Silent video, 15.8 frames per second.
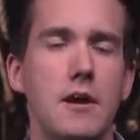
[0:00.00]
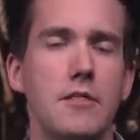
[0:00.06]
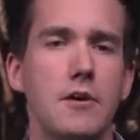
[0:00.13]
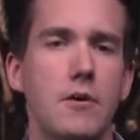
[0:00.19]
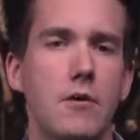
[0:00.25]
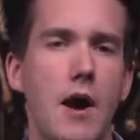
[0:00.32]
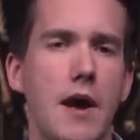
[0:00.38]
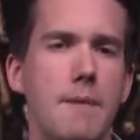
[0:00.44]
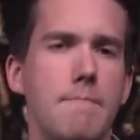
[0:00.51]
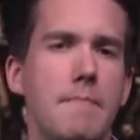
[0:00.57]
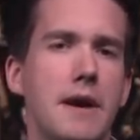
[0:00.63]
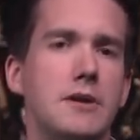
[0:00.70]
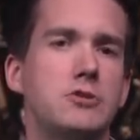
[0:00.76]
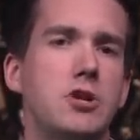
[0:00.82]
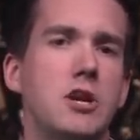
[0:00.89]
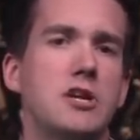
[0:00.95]
Though I
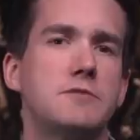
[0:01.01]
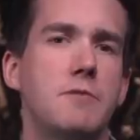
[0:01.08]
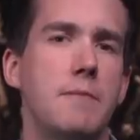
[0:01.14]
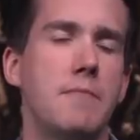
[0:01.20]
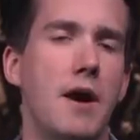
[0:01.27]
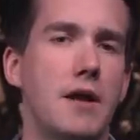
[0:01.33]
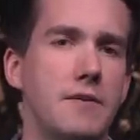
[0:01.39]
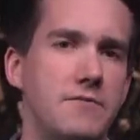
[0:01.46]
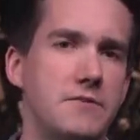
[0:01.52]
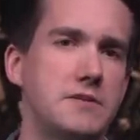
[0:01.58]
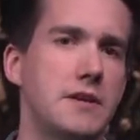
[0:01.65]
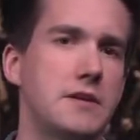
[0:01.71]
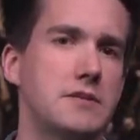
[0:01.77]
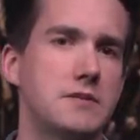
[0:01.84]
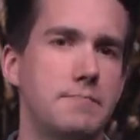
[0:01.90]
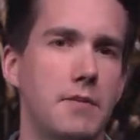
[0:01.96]
might change my mind if you
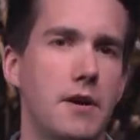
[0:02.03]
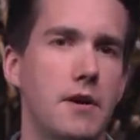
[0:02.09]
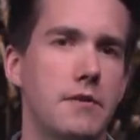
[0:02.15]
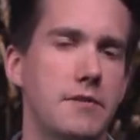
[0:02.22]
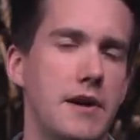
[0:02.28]
send us a bottle.